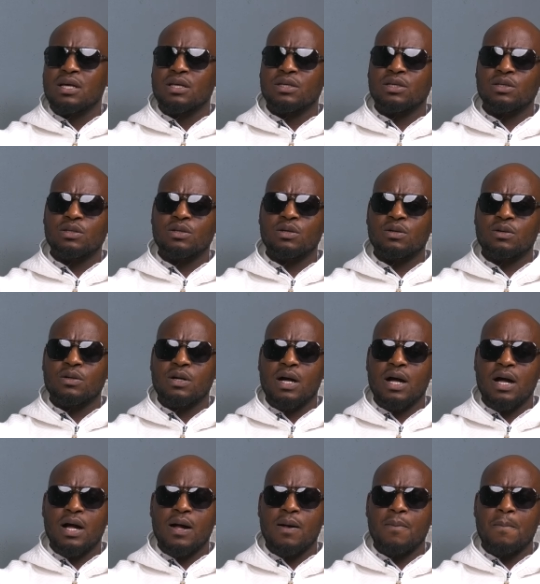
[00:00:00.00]
you know,
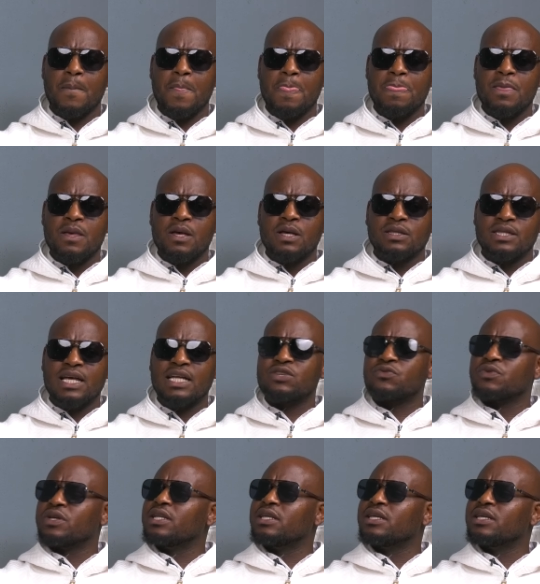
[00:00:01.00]
um, that
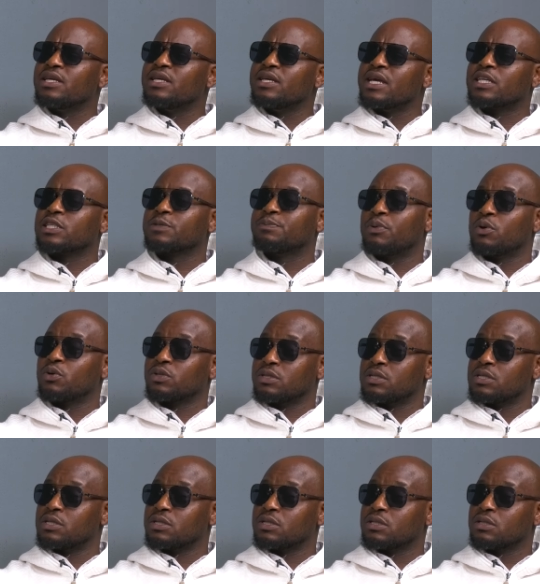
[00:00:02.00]
really
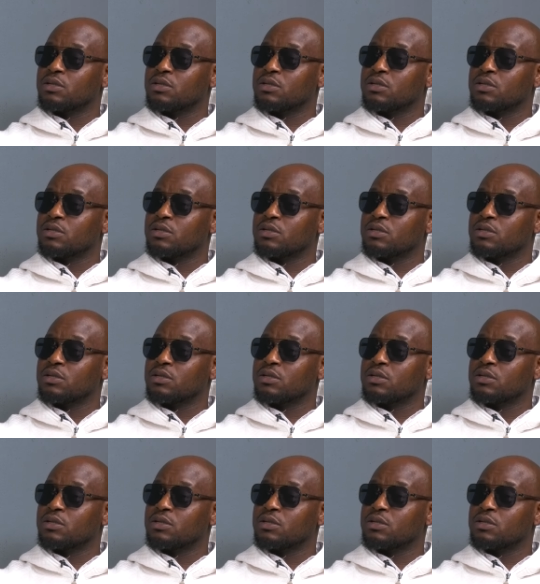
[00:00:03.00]
exposed us